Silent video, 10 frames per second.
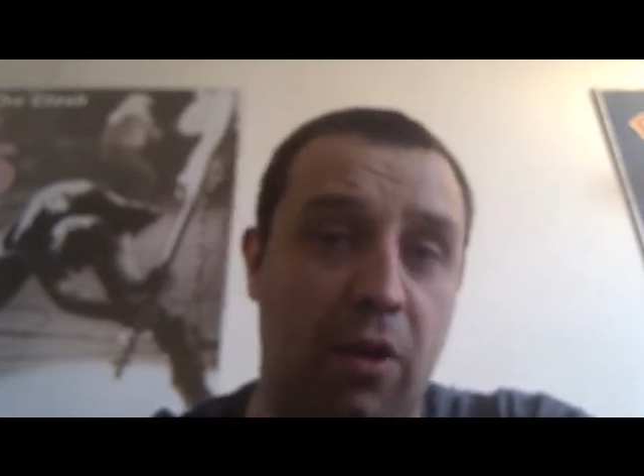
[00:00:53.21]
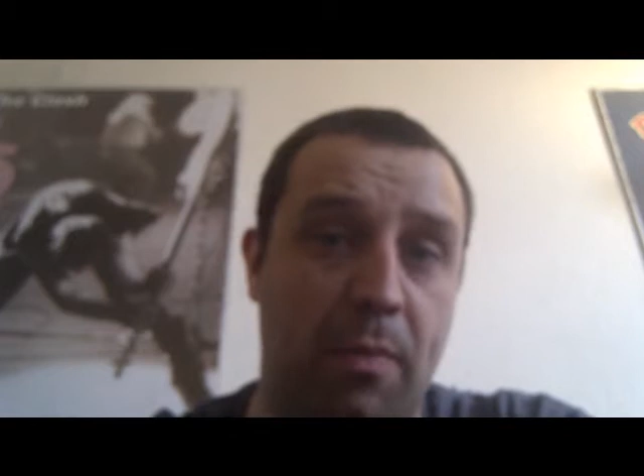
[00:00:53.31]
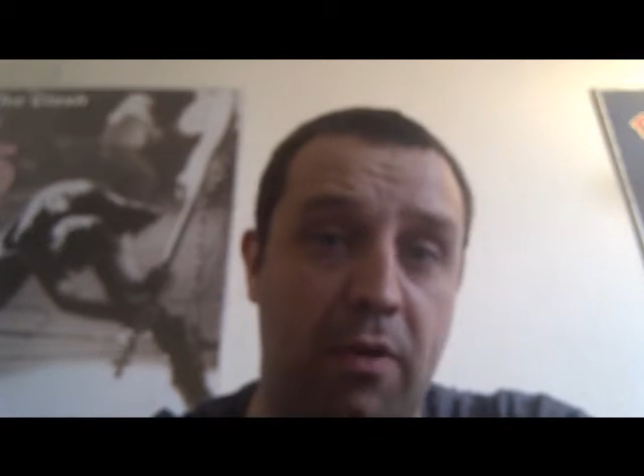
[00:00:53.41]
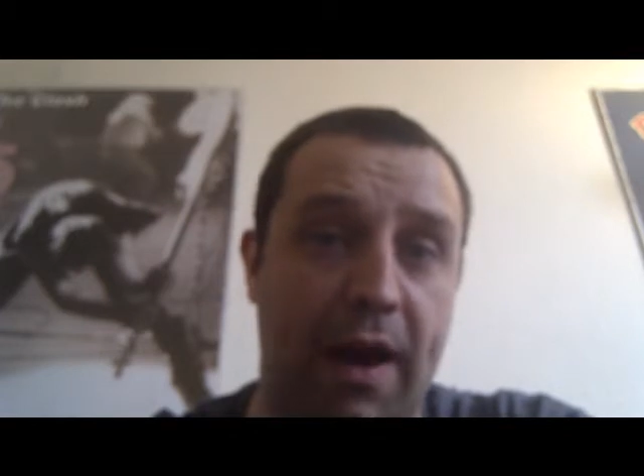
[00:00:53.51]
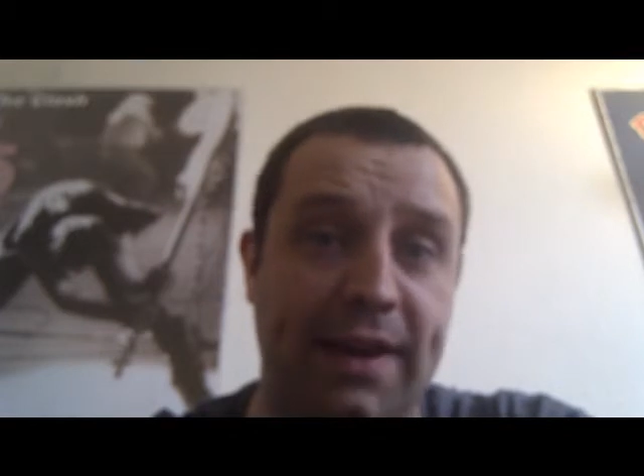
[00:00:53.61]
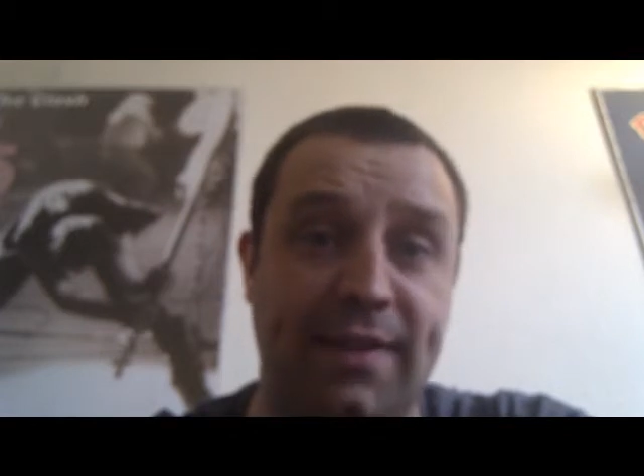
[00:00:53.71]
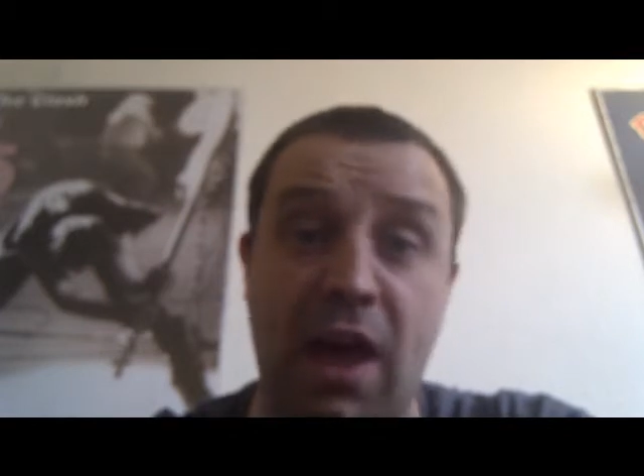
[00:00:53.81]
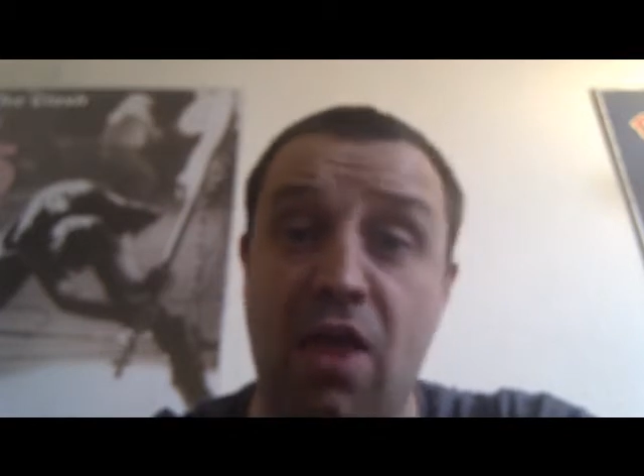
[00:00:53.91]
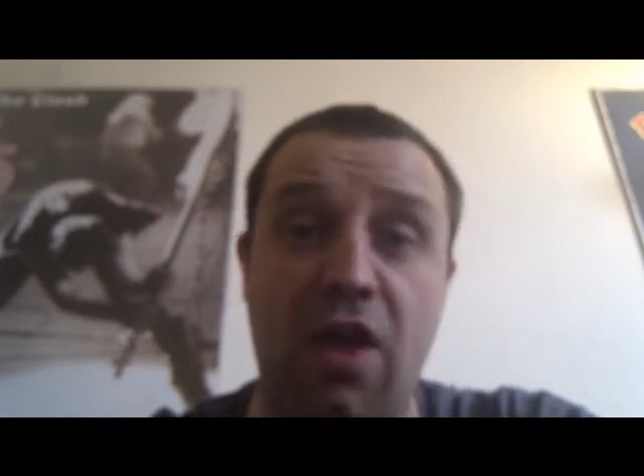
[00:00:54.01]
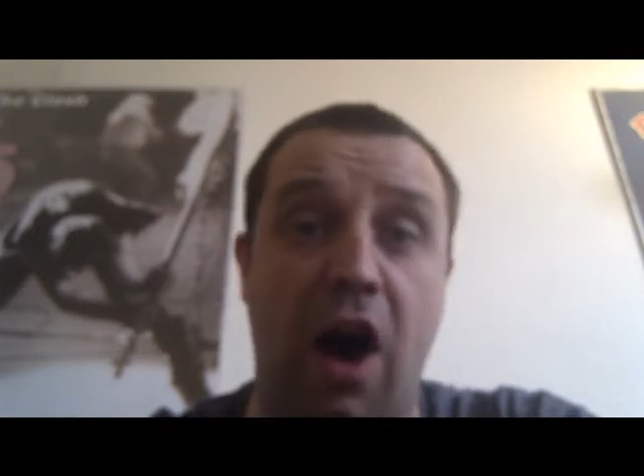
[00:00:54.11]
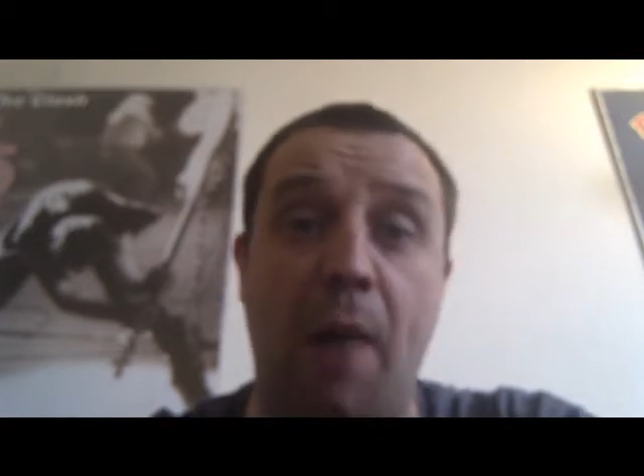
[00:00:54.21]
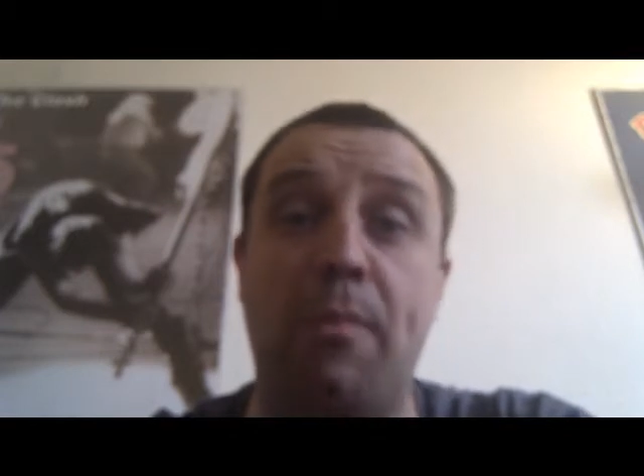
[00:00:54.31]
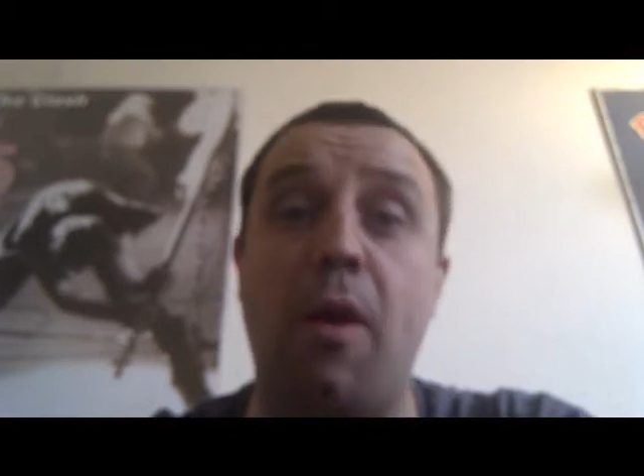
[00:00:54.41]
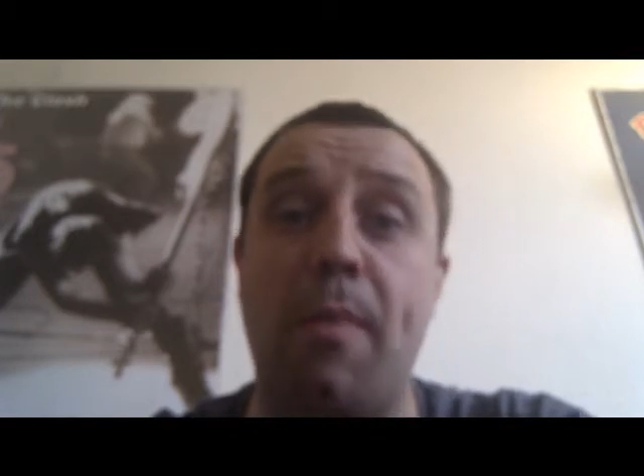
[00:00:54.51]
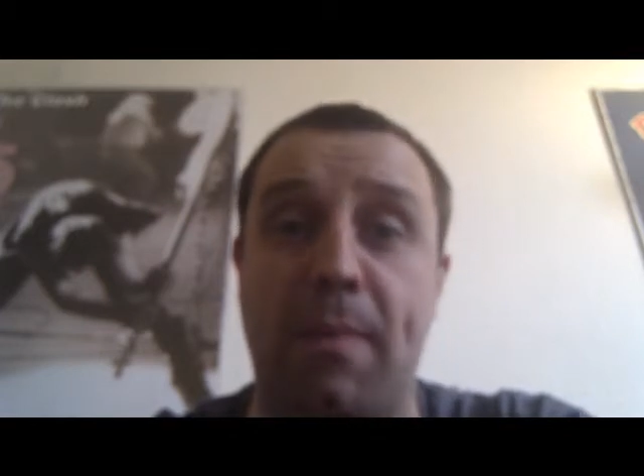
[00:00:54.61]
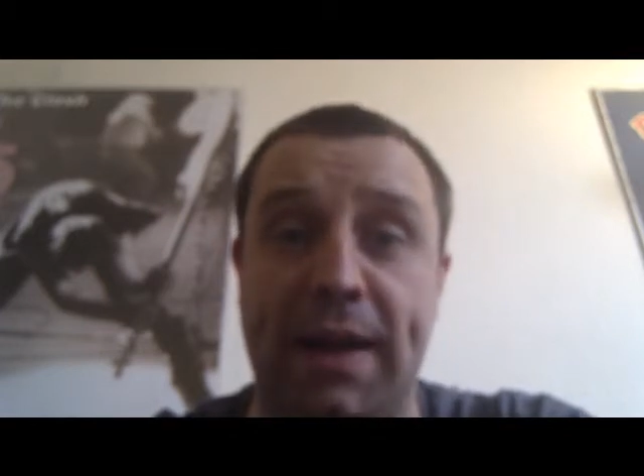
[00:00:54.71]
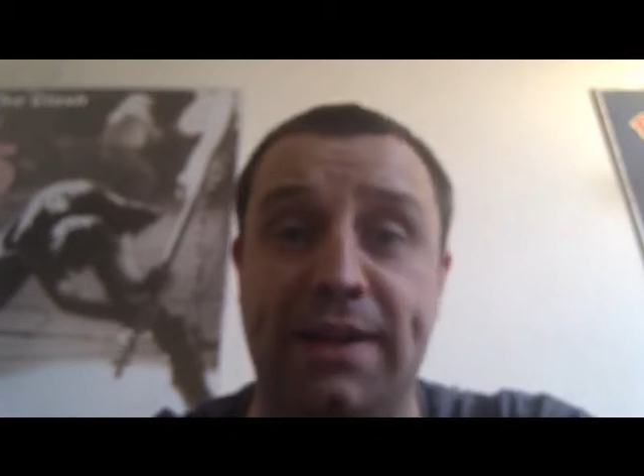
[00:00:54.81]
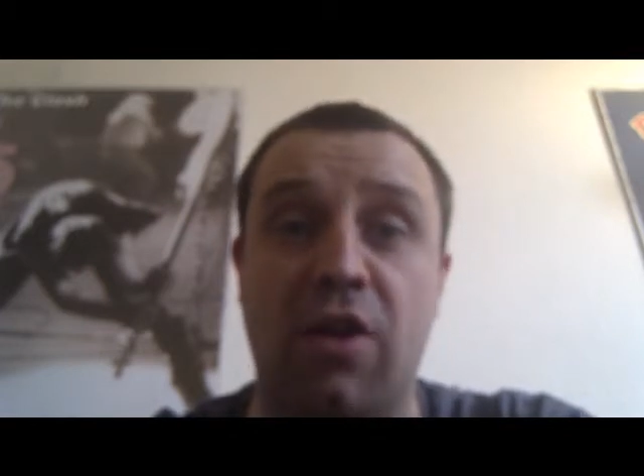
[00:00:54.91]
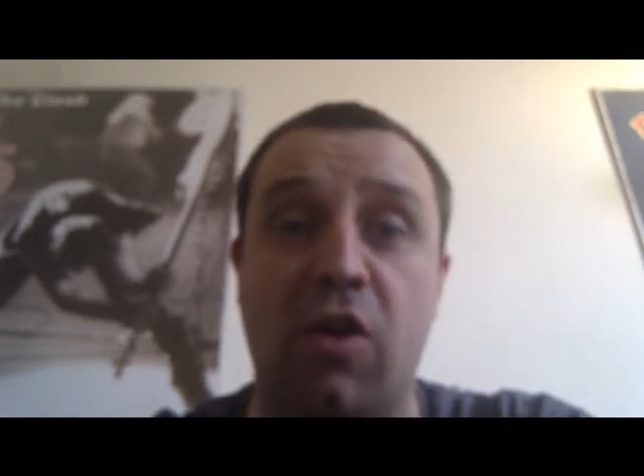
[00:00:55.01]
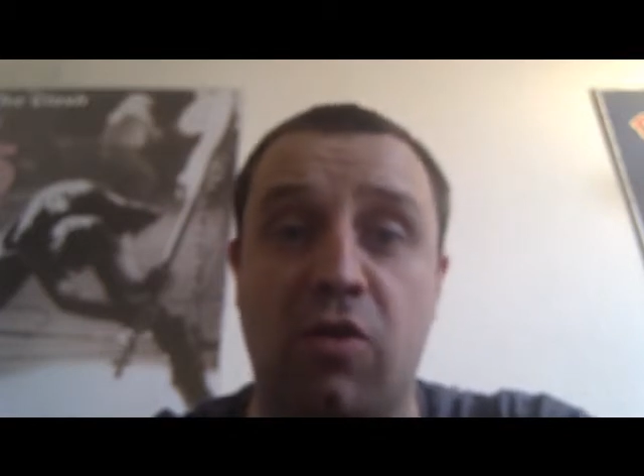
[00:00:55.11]
operate that are probably
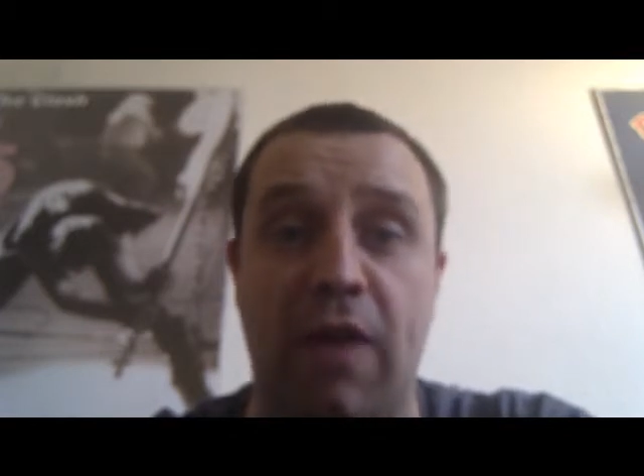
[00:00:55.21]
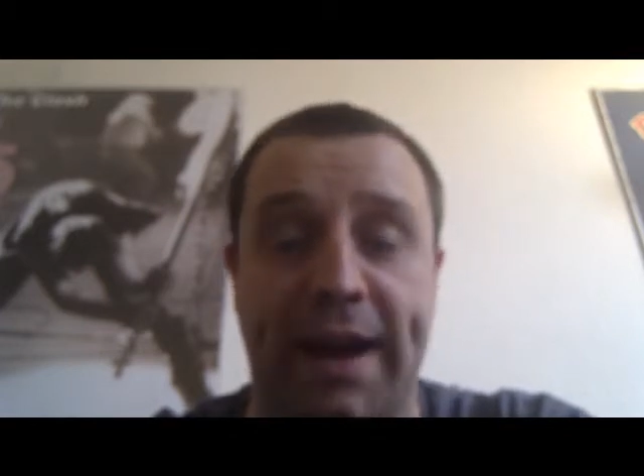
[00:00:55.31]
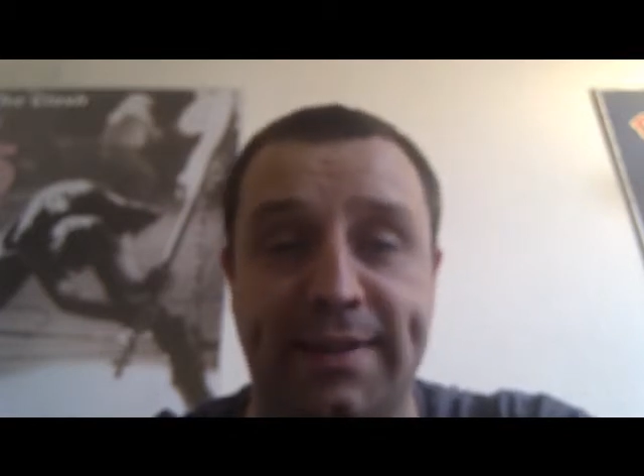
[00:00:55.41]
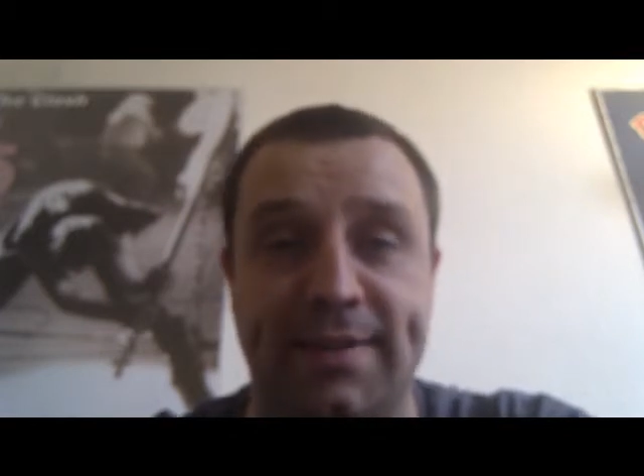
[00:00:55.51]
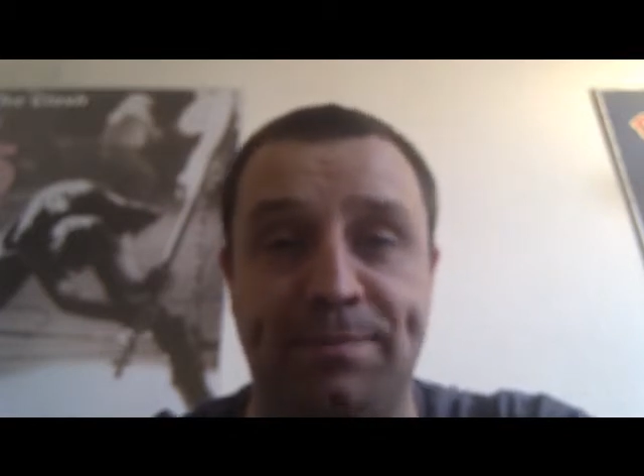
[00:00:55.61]
not great.